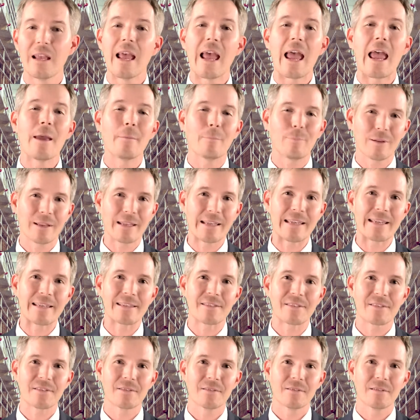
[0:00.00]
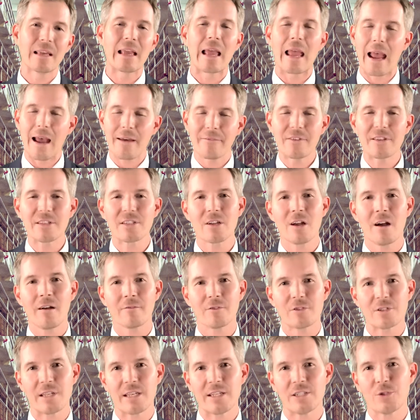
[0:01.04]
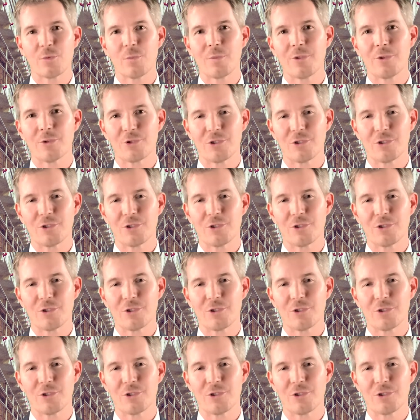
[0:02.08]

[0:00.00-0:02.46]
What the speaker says: and please have this conversation with your